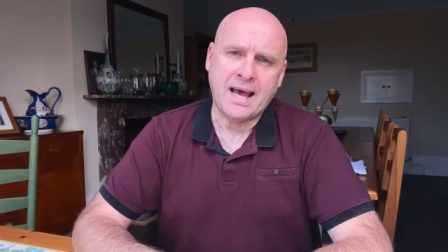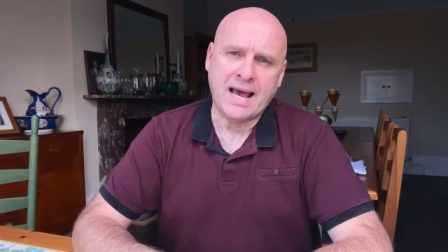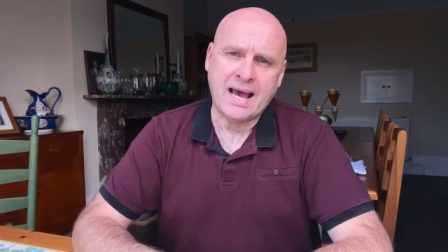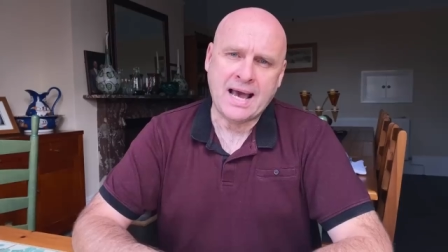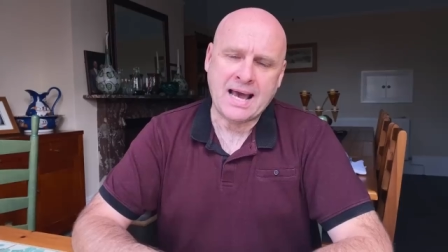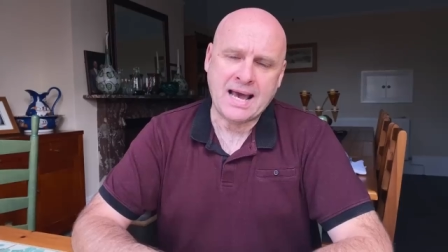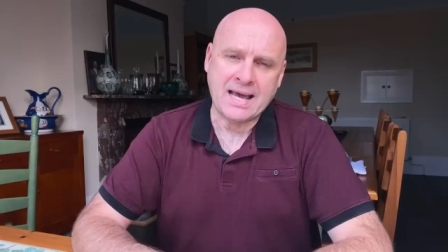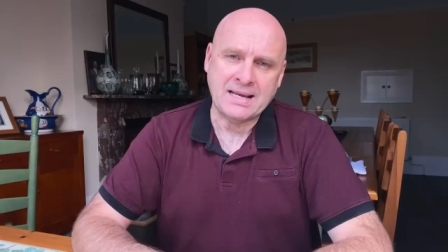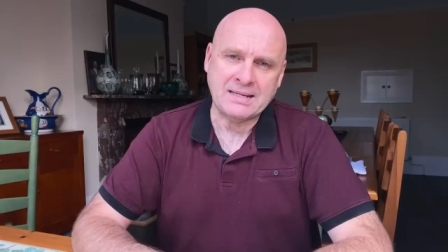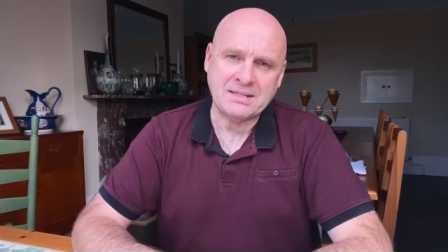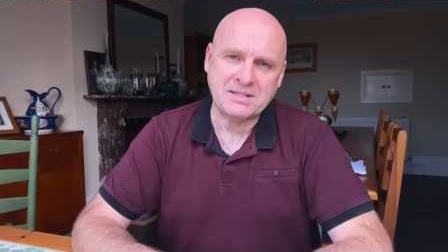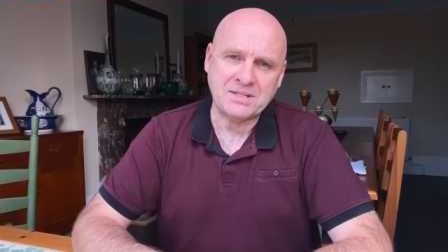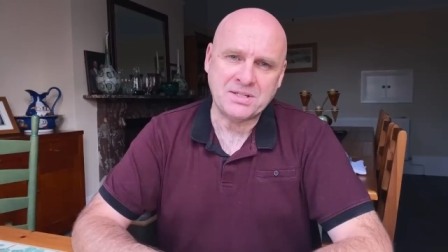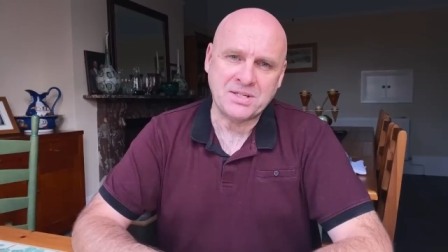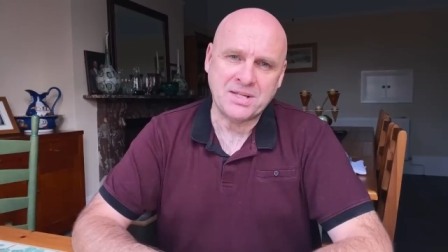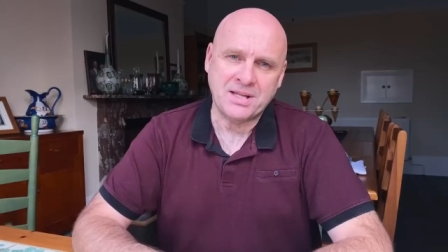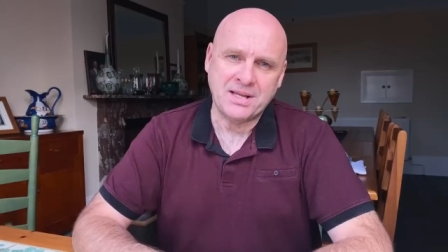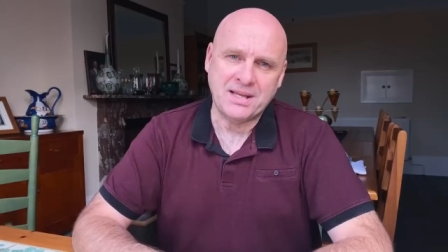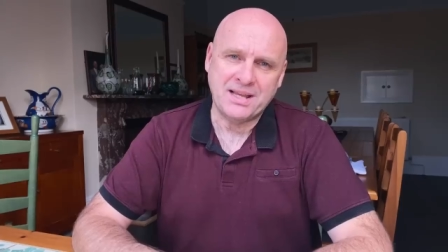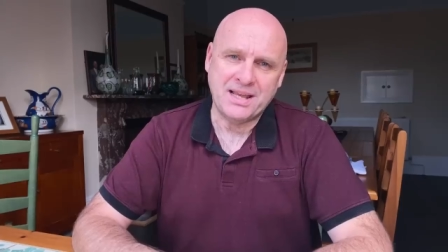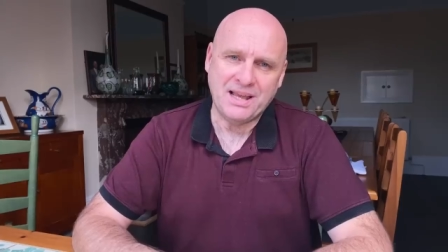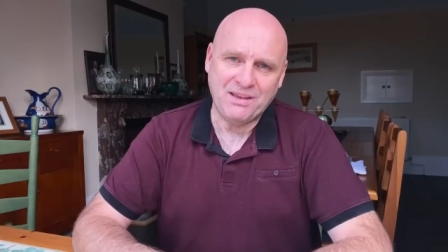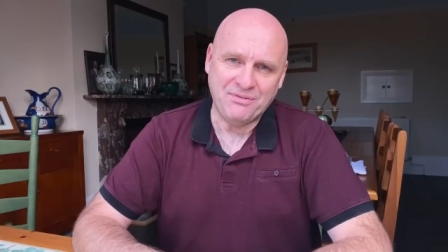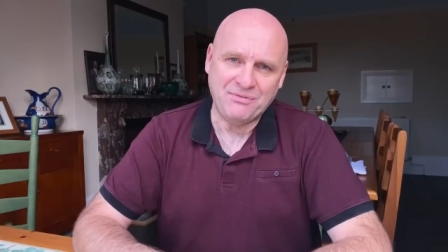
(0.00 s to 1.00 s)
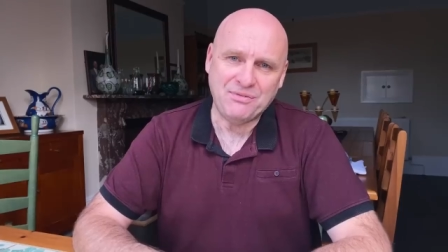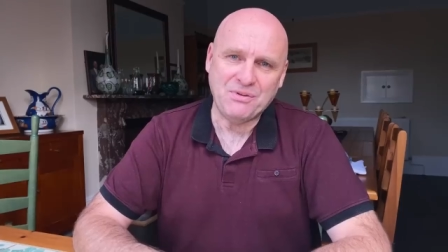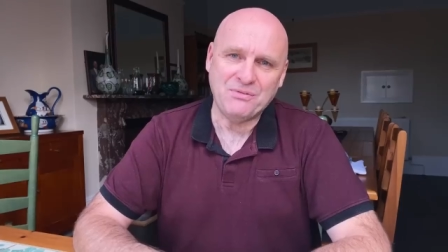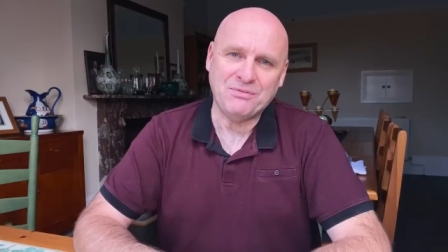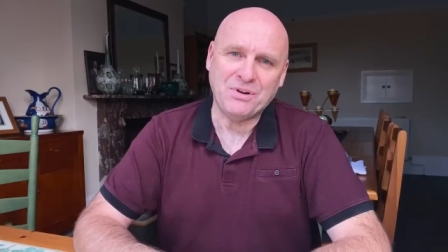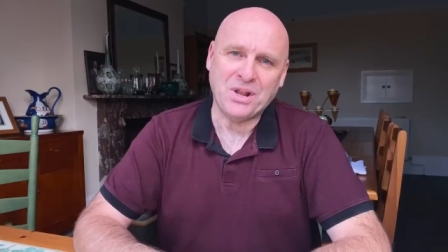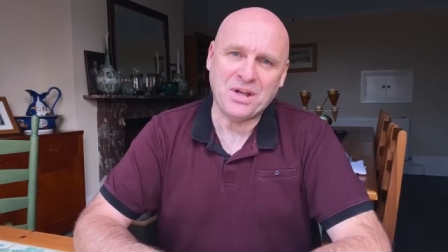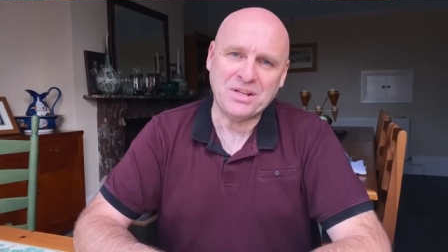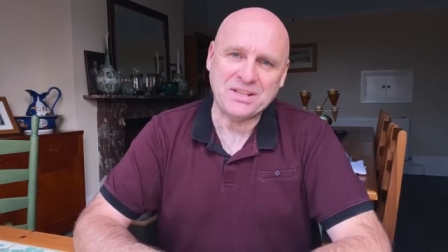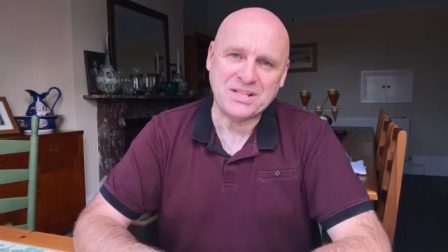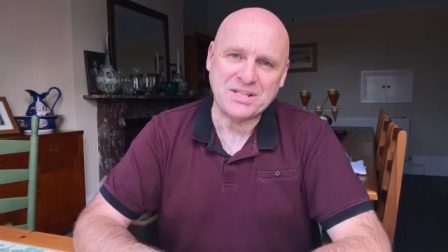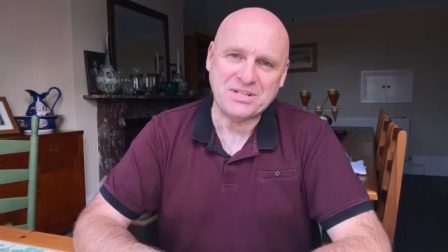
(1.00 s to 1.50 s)
And if you've
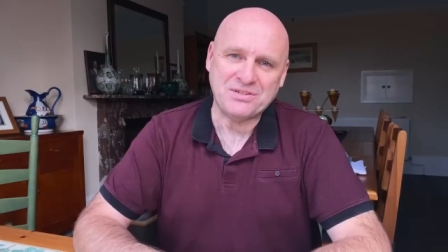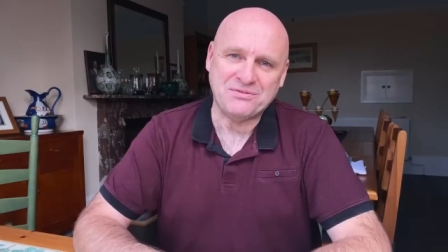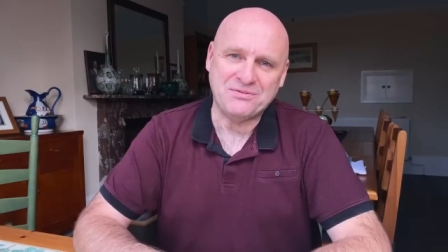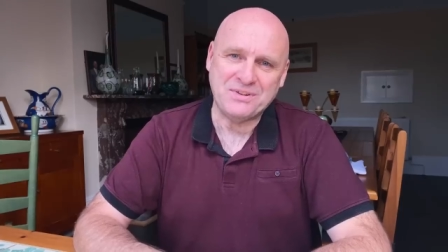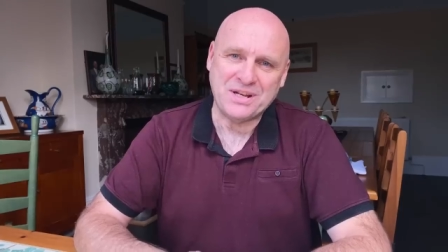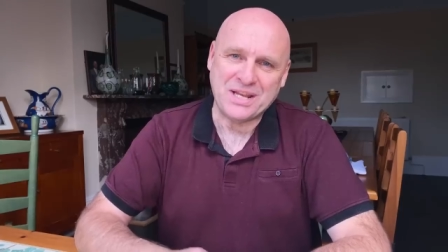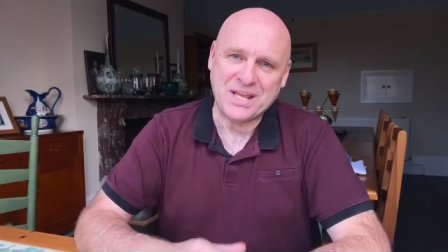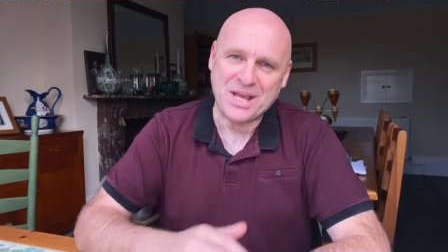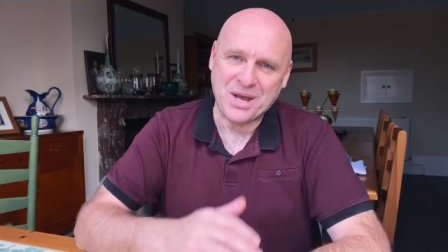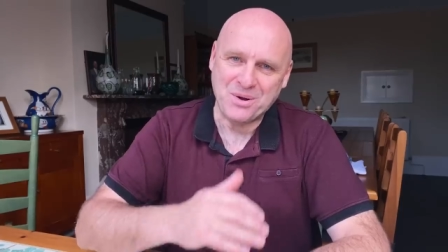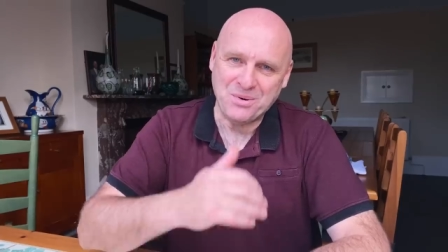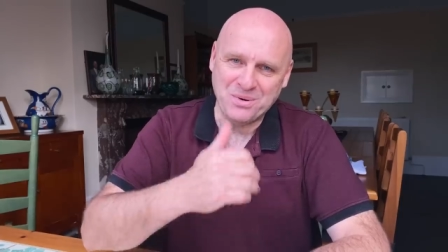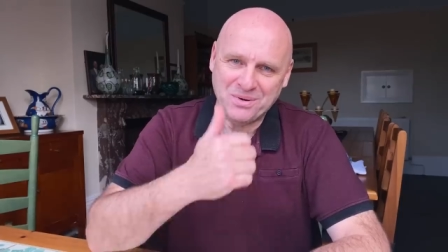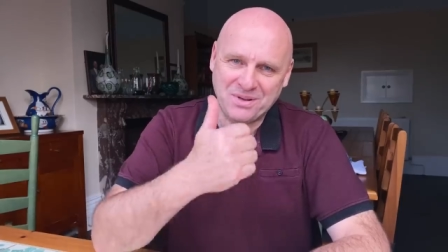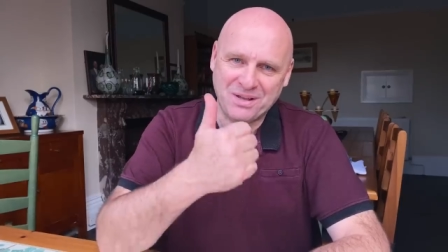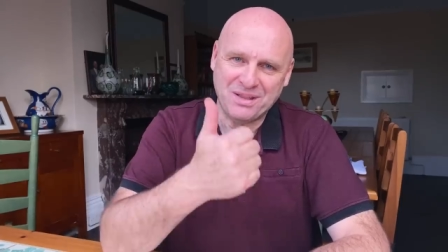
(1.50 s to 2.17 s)
liked this video,